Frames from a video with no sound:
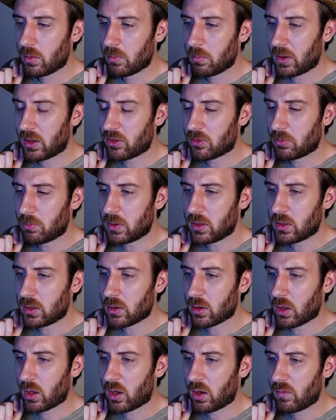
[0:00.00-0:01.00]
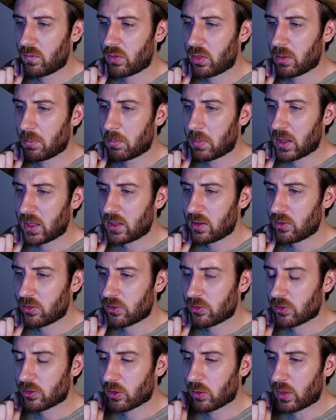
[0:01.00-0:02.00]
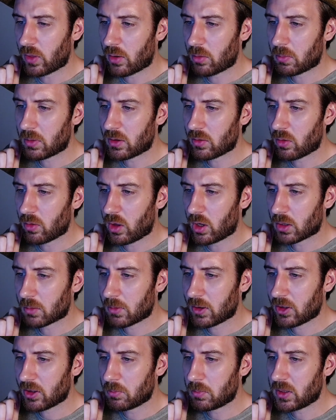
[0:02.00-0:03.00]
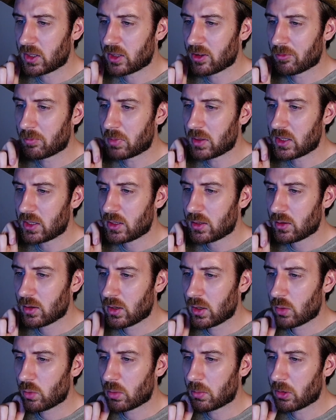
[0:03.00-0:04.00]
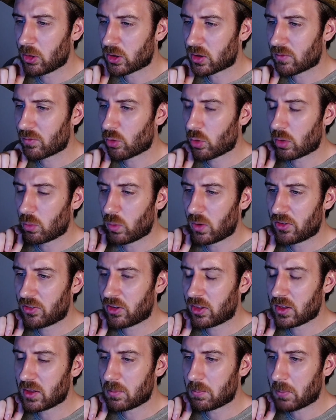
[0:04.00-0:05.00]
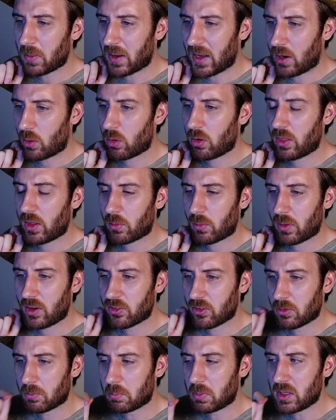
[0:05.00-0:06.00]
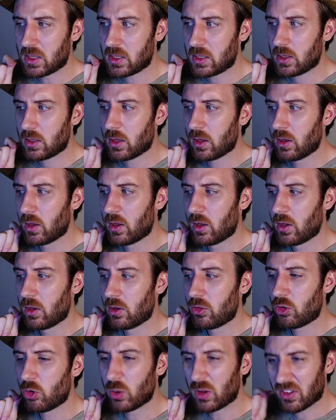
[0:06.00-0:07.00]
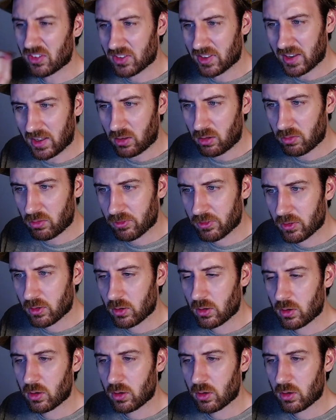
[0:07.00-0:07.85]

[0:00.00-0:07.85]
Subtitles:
base b of the base, so that would be log base b of b. We'd be looking for what's the power that raises b to itself?